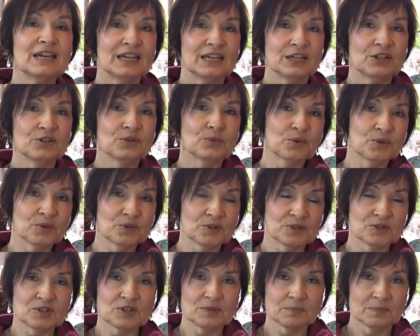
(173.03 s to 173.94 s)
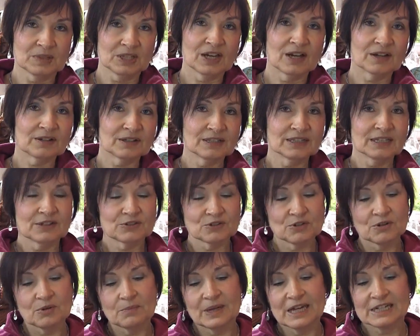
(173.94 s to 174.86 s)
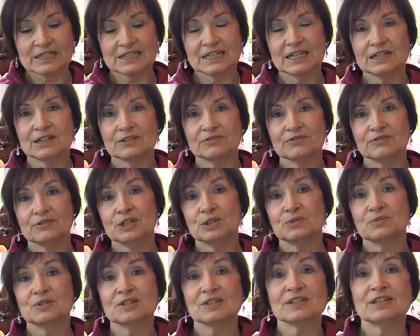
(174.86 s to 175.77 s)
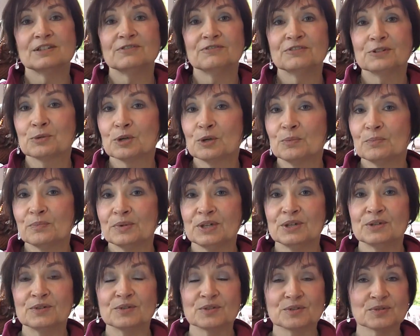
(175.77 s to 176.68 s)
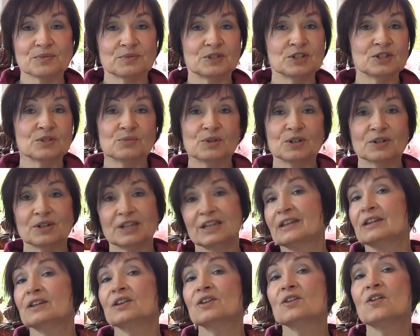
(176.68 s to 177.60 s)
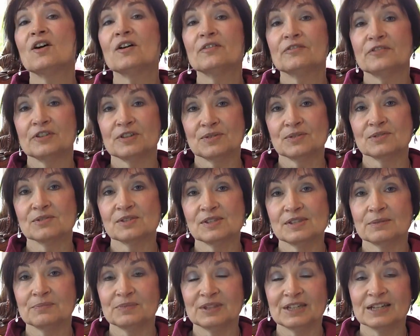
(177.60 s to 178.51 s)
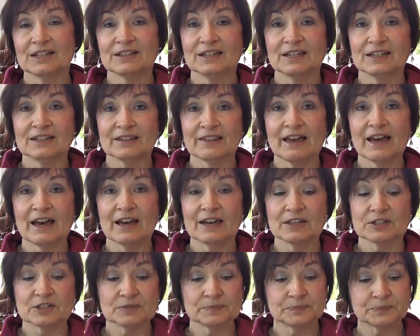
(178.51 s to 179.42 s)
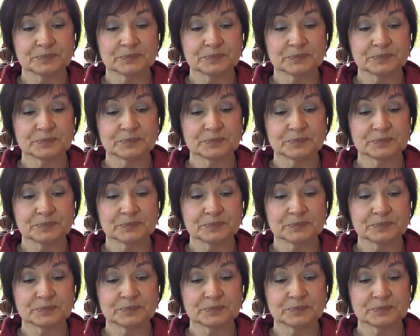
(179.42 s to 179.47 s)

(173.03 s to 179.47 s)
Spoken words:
in order to block electromagnetic frequency from computers when you're working in an office or something like that.